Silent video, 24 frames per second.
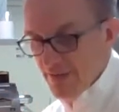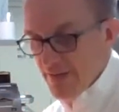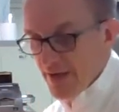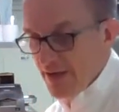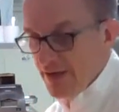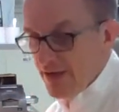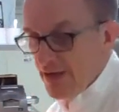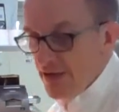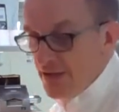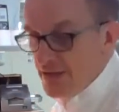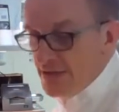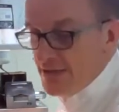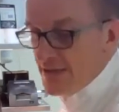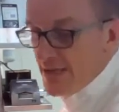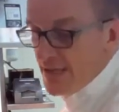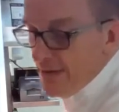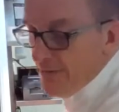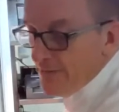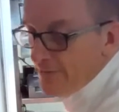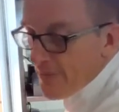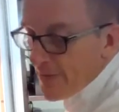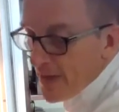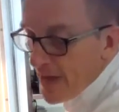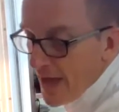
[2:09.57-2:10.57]
And that goes
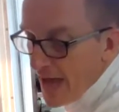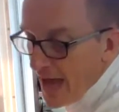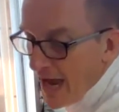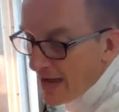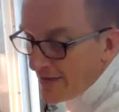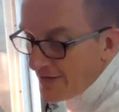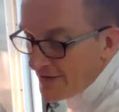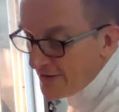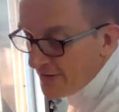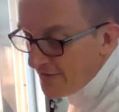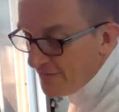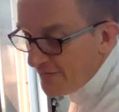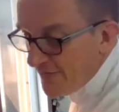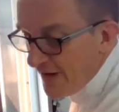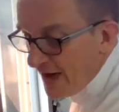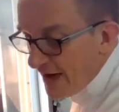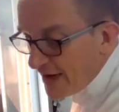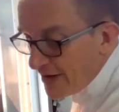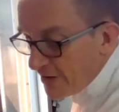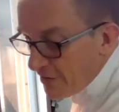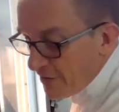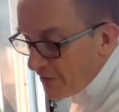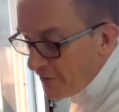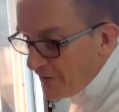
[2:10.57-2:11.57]
in. And then the
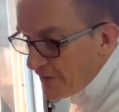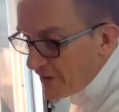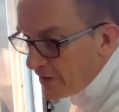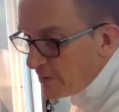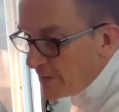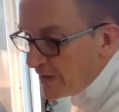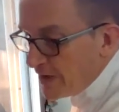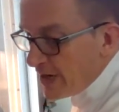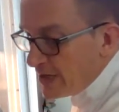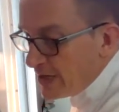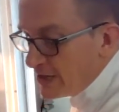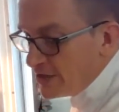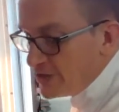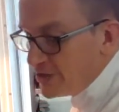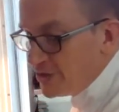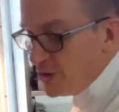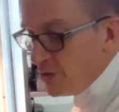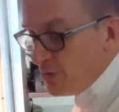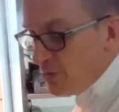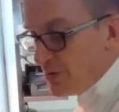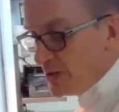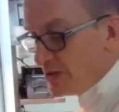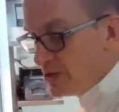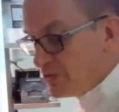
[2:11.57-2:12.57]
final thing we're going to
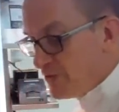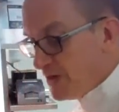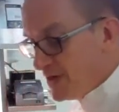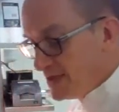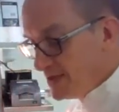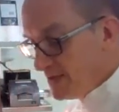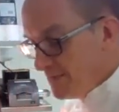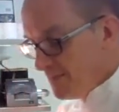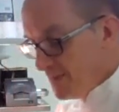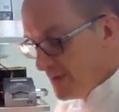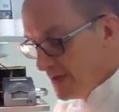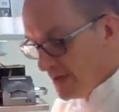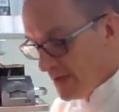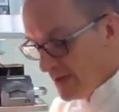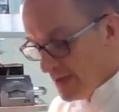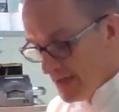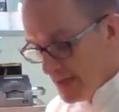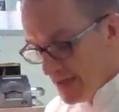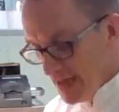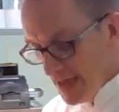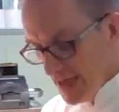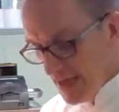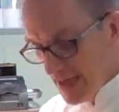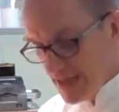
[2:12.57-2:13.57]
do with this recipe
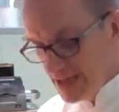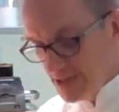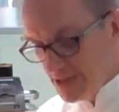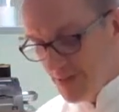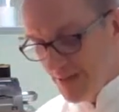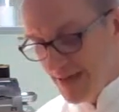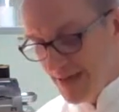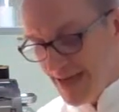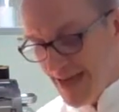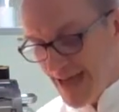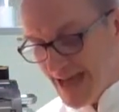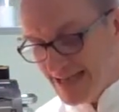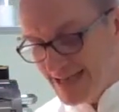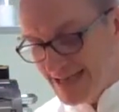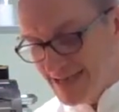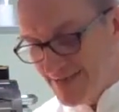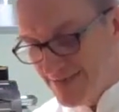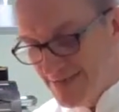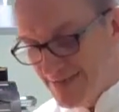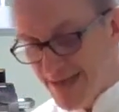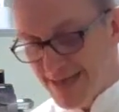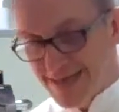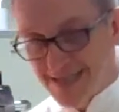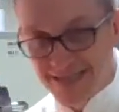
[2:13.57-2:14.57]
is we're going to add
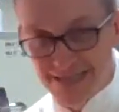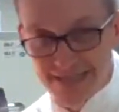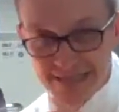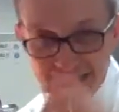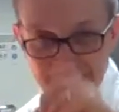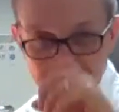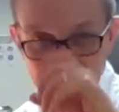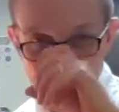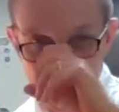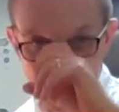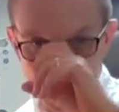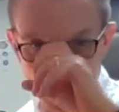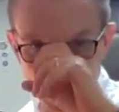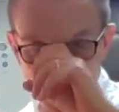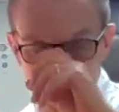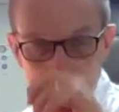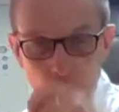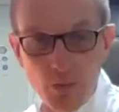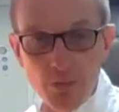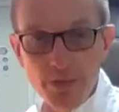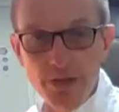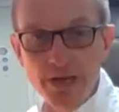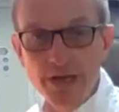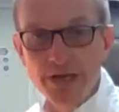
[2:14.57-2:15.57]
some mustard seeds.
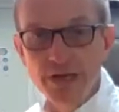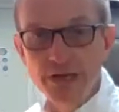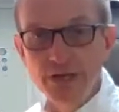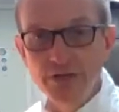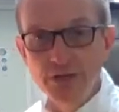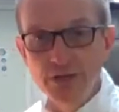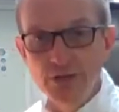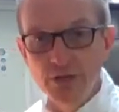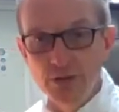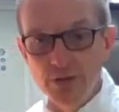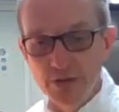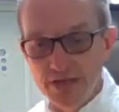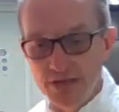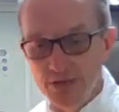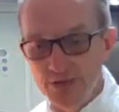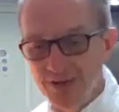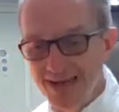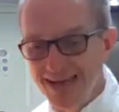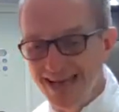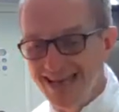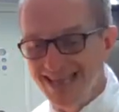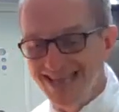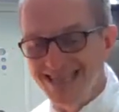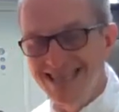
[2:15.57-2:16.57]
But what we're going to do is
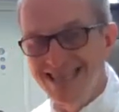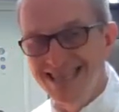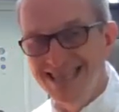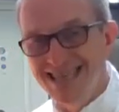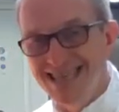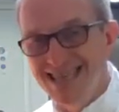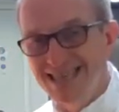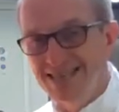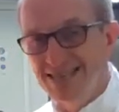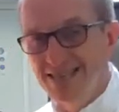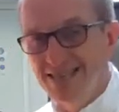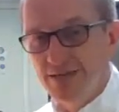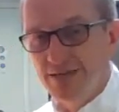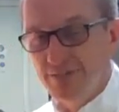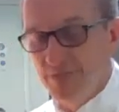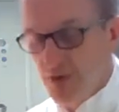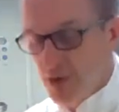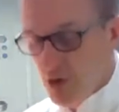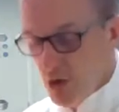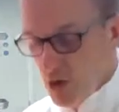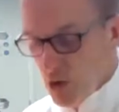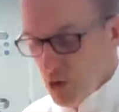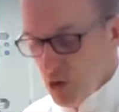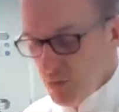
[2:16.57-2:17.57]
we're going to season them,
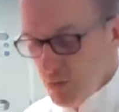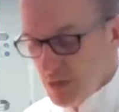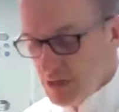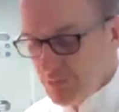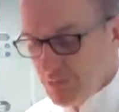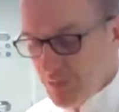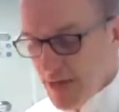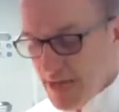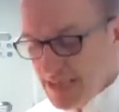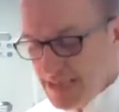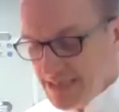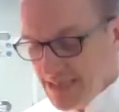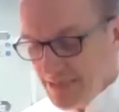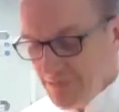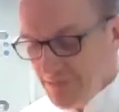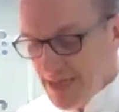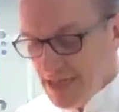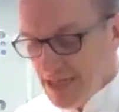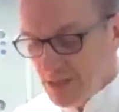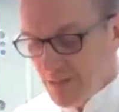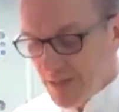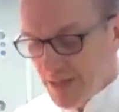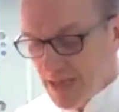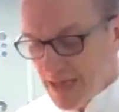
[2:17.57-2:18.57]
which basically
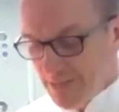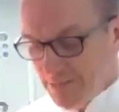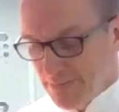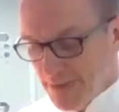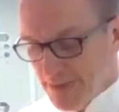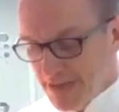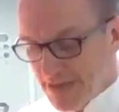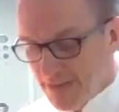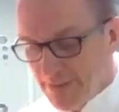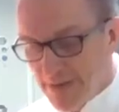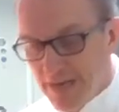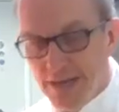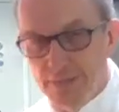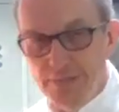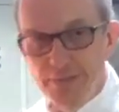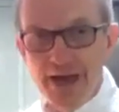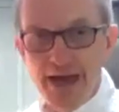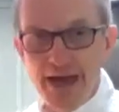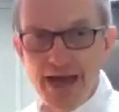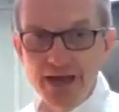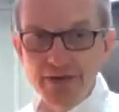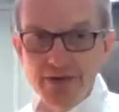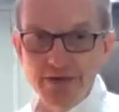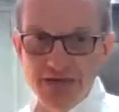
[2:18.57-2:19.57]
means we're going to put them in a
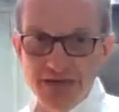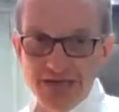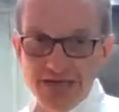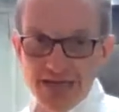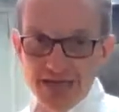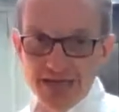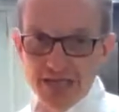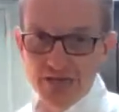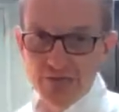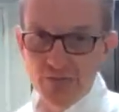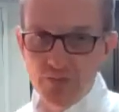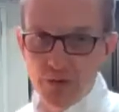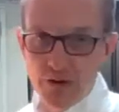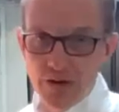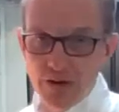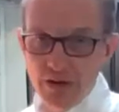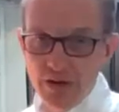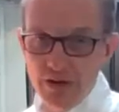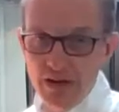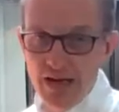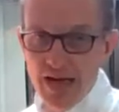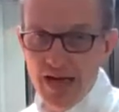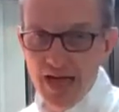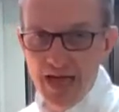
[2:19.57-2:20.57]
pan with a touch of
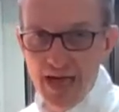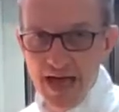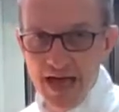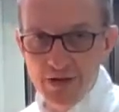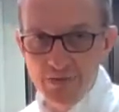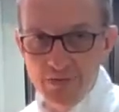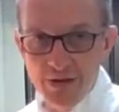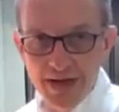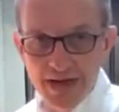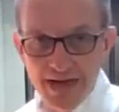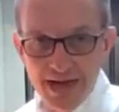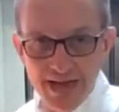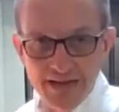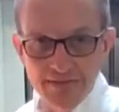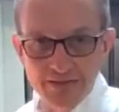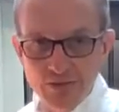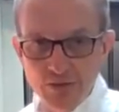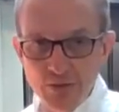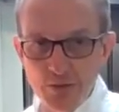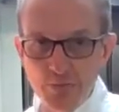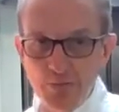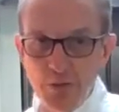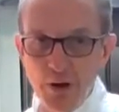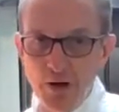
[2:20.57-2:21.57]
oil, and we're going to allow them to